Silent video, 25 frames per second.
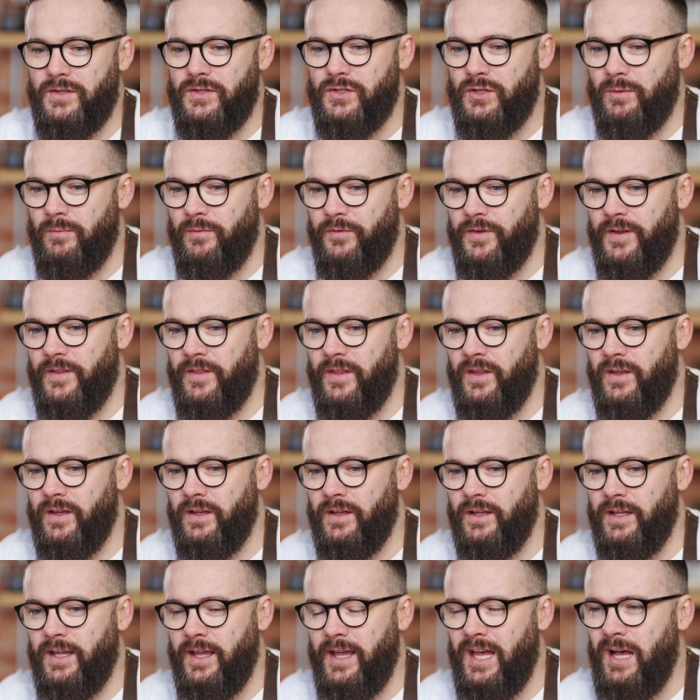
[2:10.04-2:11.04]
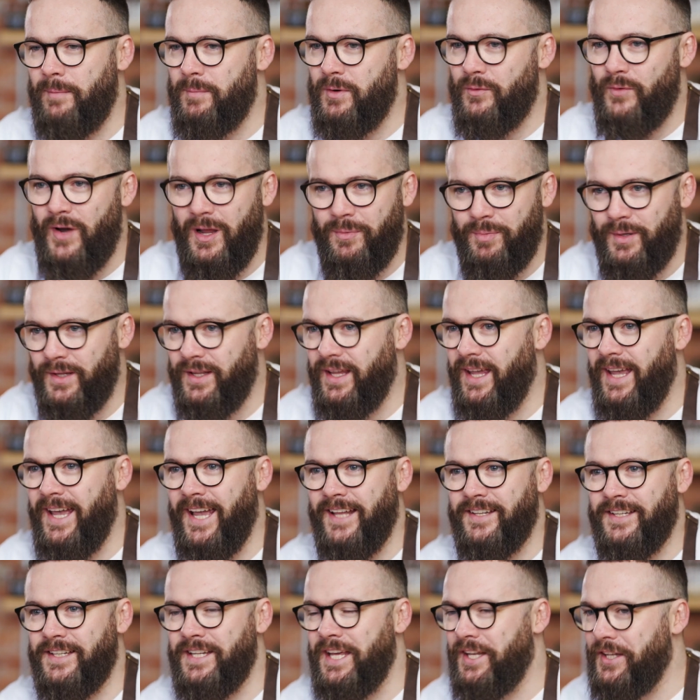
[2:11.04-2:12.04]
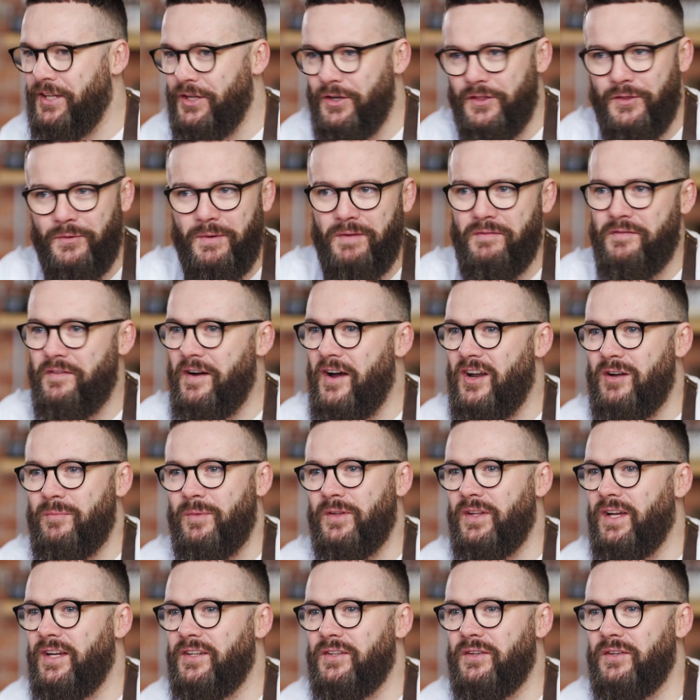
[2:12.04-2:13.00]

something that can't be replicated in any other environment, I